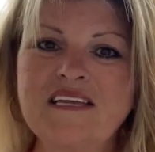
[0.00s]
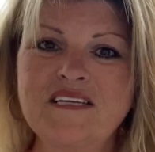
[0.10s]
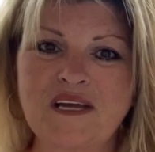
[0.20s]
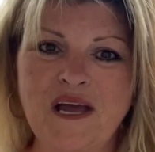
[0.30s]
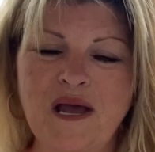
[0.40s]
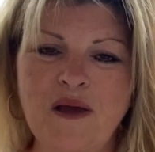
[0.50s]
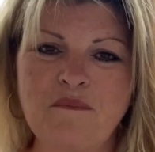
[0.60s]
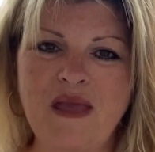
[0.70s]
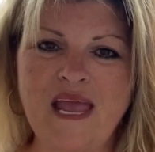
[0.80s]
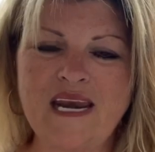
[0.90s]
to
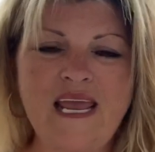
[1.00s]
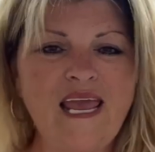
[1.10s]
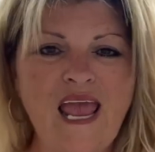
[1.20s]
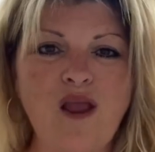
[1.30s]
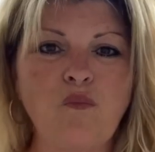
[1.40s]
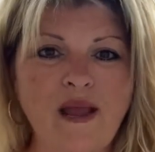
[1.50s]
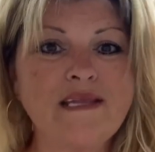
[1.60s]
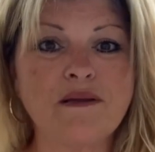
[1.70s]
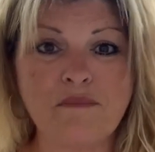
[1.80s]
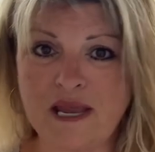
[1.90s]
come, and he can't wait
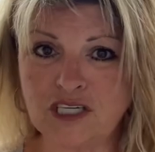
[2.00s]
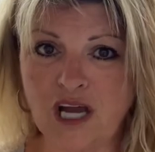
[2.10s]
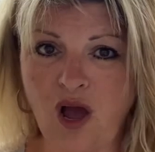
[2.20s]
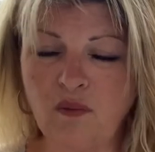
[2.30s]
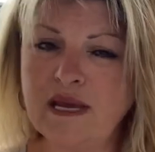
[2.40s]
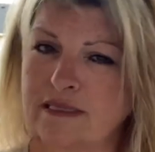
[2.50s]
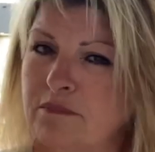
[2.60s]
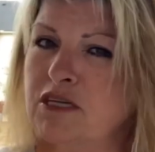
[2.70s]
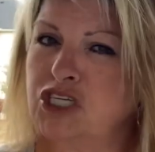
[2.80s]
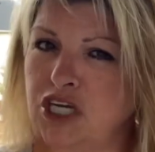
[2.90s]
to meet y'all. He's a
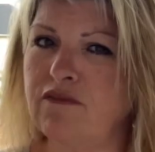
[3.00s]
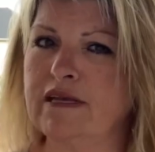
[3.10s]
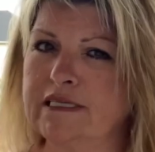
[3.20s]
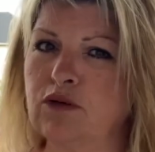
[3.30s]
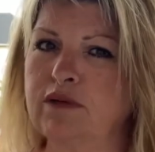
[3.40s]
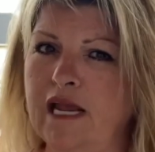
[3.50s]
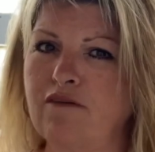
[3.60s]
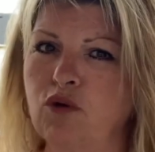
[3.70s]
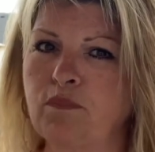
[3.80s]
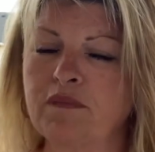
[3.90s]
mischievous little
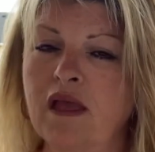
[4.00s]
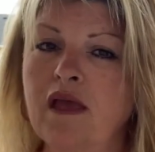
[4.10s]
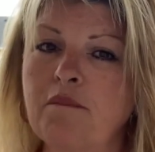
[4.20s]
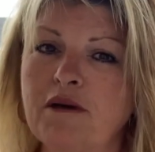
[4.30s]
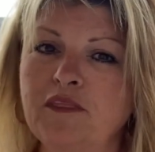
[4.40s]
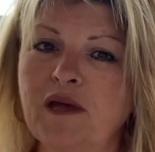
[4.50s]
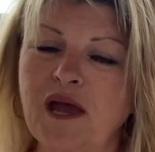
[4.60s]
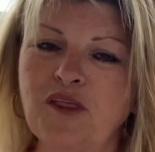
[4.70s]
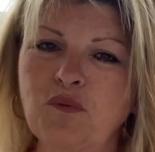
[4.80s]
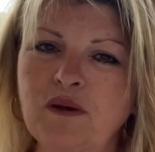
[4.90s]
devil. But the
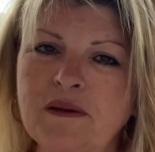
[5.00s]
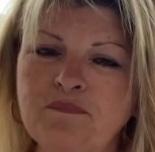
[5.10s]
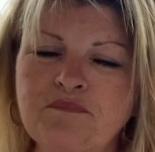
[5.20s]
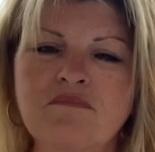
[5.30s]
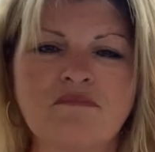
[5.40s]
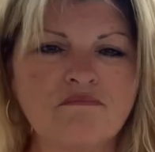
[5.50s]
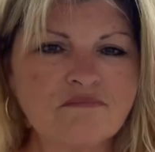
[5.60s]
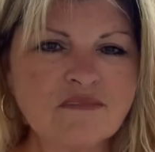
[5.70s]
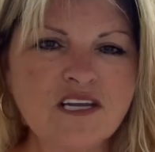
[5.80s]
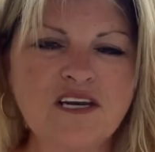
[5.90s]
other one,
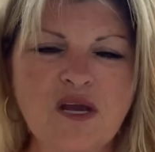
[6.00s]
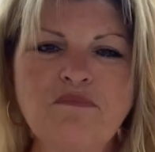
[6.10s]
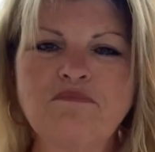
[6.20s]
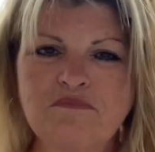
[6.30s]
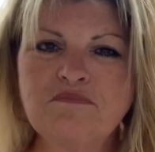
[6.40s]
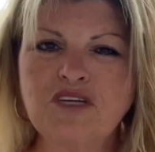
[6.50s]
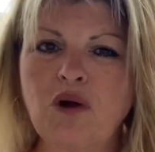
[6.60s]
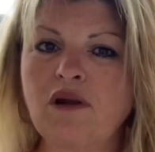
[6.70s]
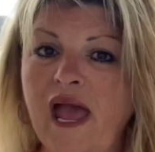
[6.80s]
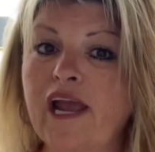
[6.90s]
you know,
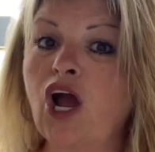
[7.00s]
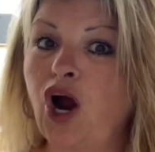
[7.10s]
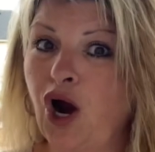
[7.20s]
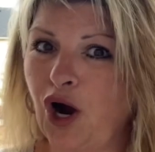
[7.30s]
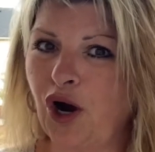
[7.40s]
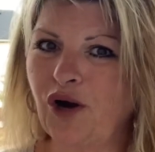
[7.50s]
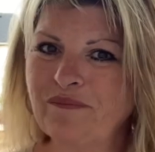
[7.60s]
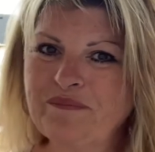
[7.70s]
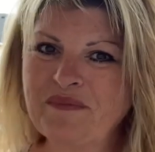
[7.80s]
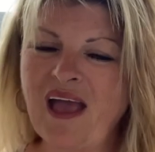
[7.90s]
you'll like her.
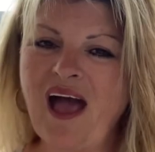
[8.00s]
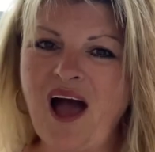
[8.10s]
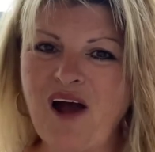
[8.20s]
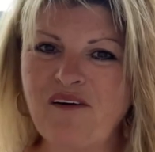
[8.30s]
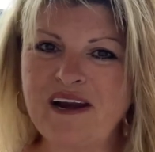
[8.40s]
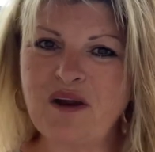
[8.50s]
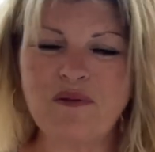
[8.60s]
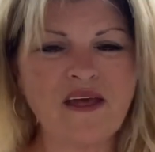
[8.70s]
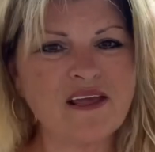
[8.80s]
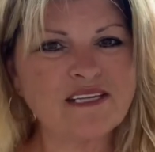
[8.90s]
Alrighty,
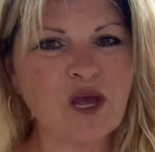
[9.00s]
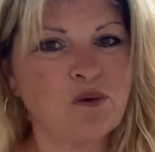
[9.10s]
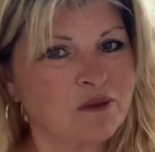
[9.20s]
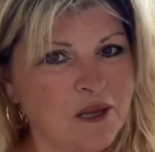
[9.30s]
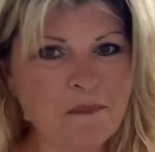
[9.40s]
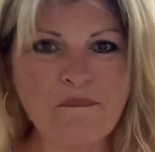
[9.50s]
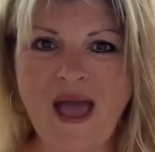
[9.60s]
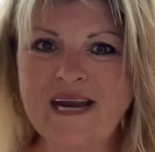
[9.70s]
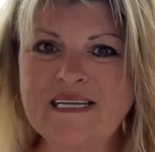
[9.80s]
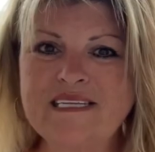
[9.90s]
well, so come
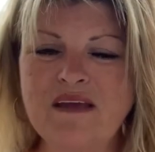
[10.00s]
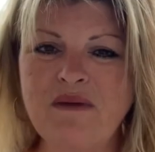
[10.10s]
back to see